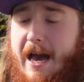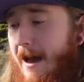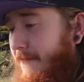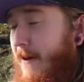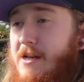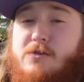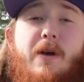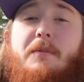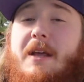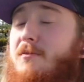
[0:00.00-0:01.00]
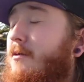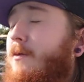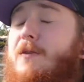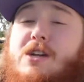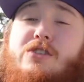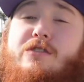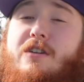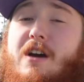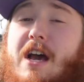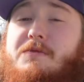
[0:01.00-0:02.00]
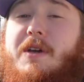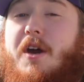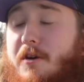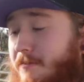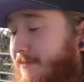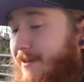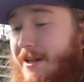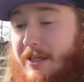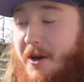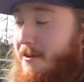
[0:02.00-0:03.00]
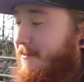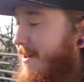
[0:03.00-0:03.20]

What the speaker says: I swear I'm getting more professional as we go. Let's go.